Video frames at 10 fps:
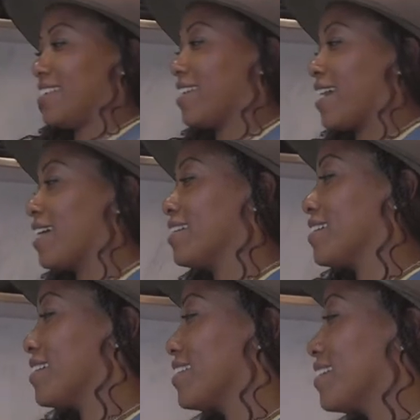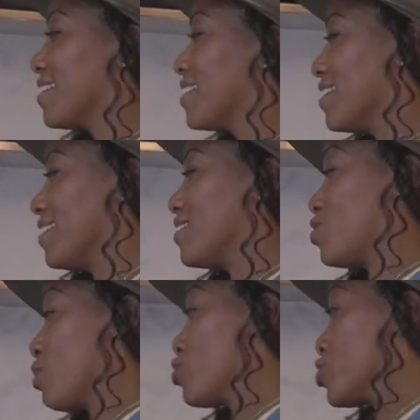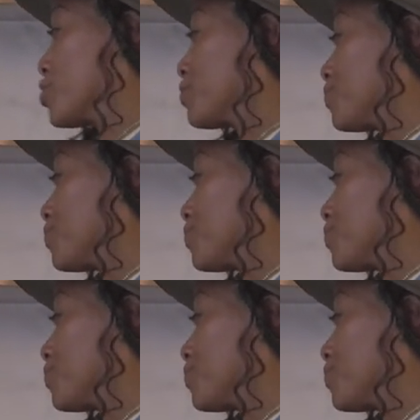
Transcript: Yeah, it's so true.